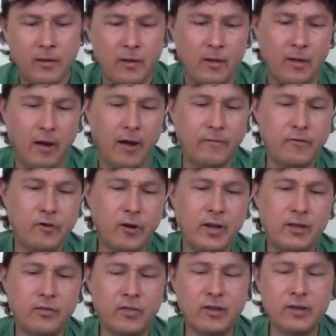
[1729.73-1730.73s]
After I
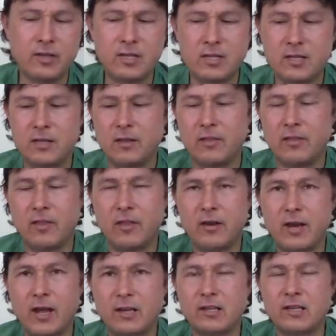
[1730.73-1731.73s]
eat this, then the
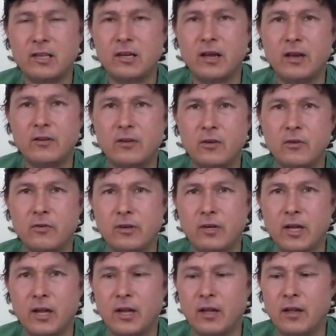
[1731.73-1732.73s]
next thing I do in the
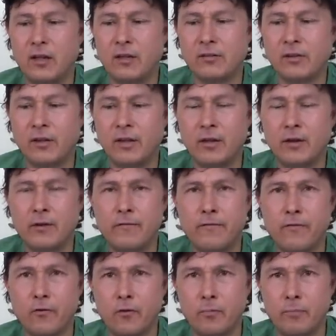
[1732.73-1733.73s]
day is I eat a
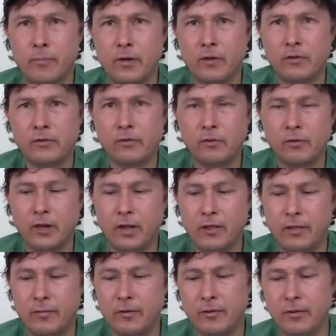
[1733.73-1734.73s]
fruit meal. So
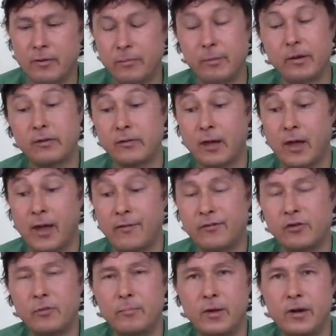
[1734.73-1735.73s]
lately, because I have
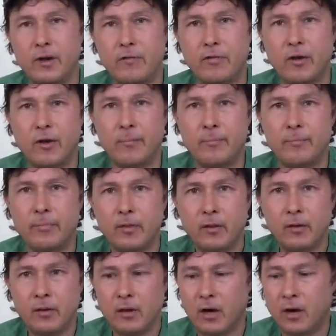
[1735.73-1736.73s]
so many of them,
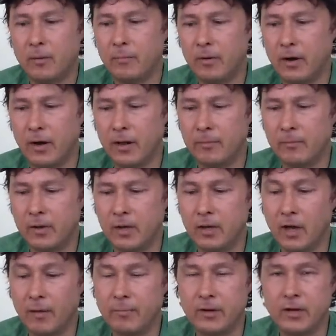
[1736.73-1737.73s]
um, I,
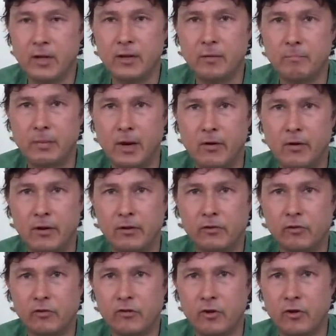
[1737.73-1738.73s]
have been eating
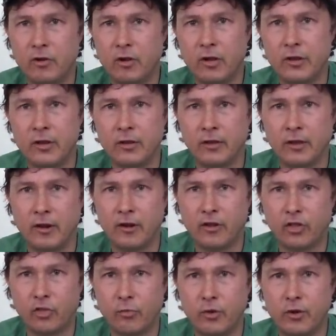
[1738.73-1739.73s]
berries, so generally I'll eat like
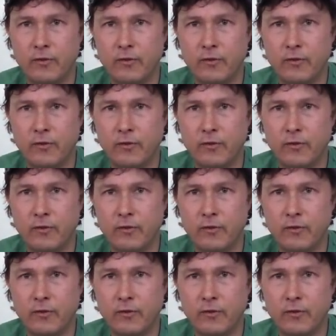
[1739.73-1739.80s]
three to